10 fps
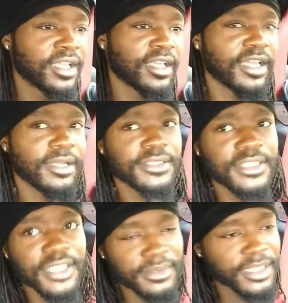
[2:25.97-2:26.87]

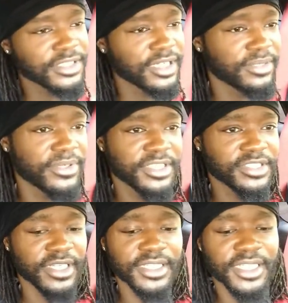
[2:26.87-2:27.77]
I'm not trying to rush
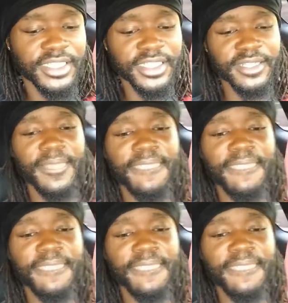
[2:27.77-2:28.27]
right like that.